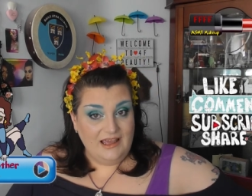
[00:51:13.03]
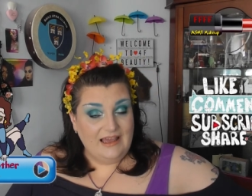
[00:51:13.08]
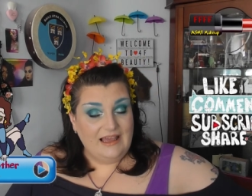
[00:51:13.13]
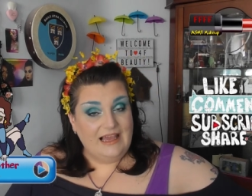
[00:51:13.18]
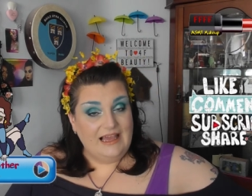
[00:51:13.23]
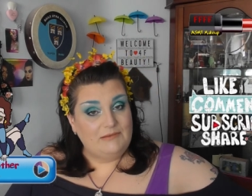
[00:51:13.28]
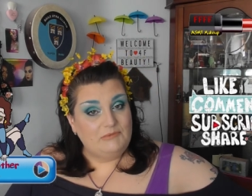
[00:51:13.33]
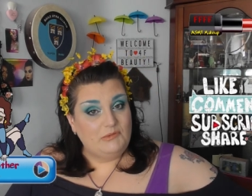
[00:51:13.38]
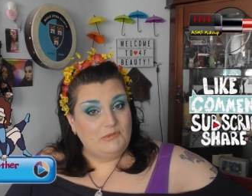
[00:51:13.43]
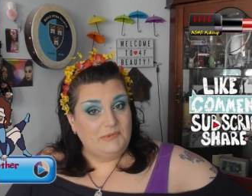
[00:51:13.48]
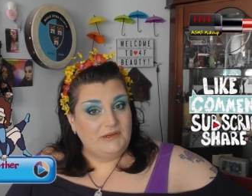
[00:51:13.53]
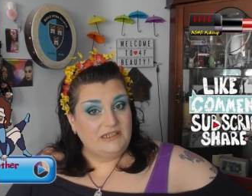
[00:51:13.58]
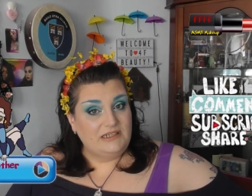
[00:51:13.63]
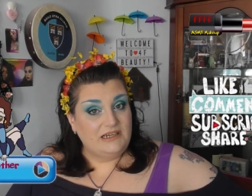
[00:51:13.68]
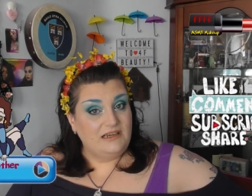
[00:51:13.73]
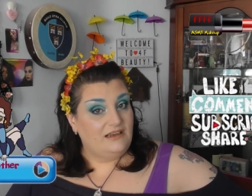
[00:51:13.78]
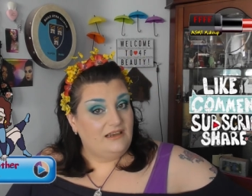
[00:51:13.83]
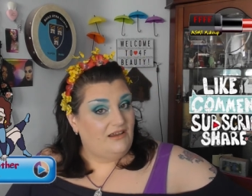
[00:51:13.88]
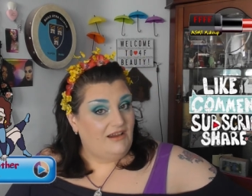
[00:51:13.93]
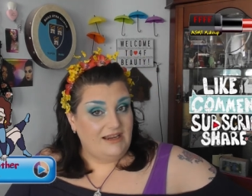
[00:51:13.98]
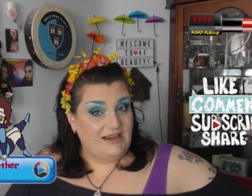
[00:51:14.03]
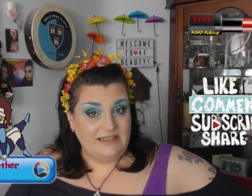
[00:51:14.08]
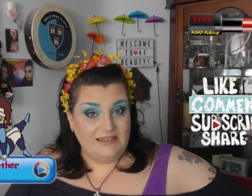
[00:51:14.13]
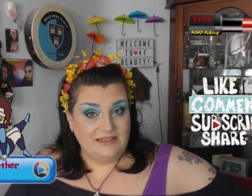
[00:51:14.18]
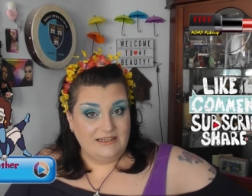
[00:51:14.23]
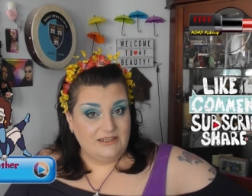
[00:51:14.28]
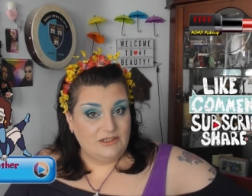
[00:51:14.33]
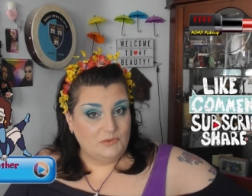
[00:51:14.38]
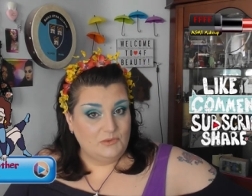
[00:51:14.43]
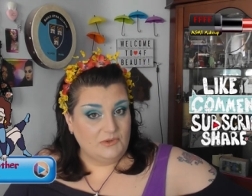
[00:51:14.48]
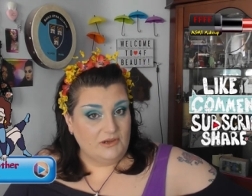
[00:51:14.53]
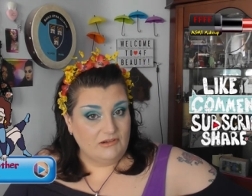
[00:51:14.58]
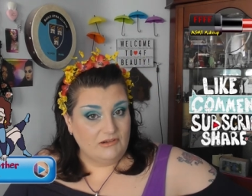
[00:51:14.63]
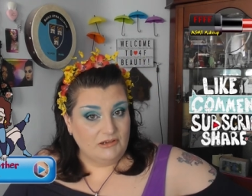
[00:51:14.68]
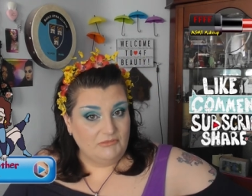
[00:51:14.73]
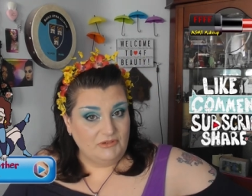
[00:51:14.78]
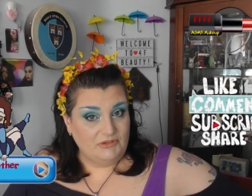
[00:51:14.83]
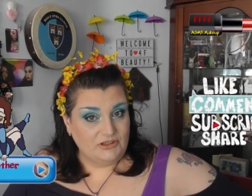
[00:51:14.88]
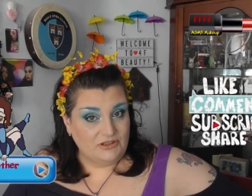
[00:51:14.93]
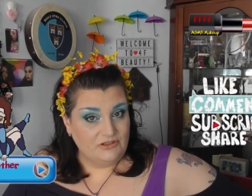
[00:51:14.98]
and would be delighted to
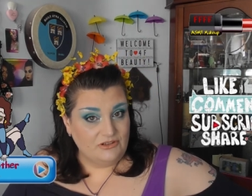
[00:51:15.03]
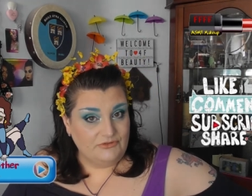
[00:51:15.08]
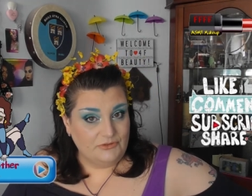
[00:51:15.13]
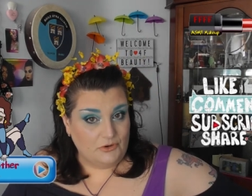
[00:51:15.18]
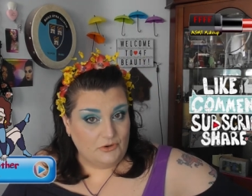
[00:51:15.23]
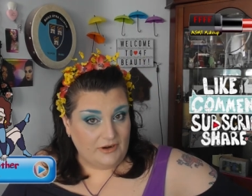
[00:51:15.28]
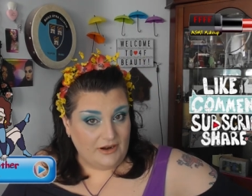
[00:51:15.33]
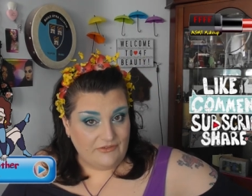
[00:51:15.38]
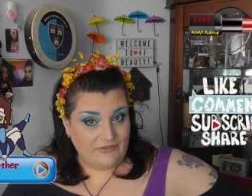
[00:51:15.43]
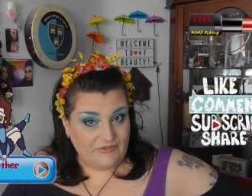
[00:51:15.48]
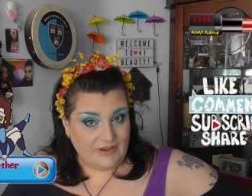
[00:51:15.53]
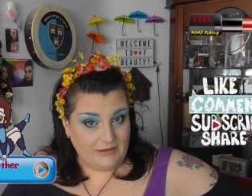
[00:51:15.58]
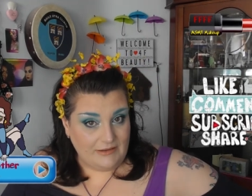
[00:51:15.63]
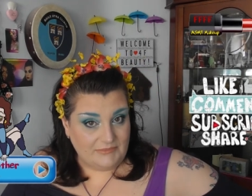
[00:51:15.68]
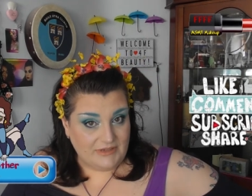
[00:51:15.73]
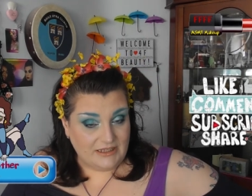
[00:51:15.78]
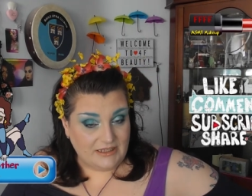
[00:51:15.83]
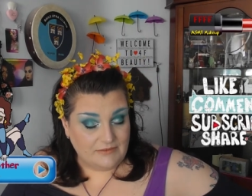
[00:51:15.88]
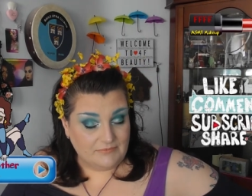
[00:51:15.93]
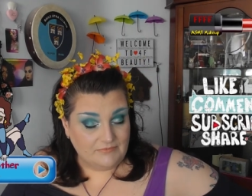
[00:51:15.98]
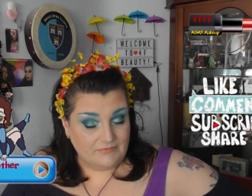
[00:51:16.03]
welcome you to the four F family.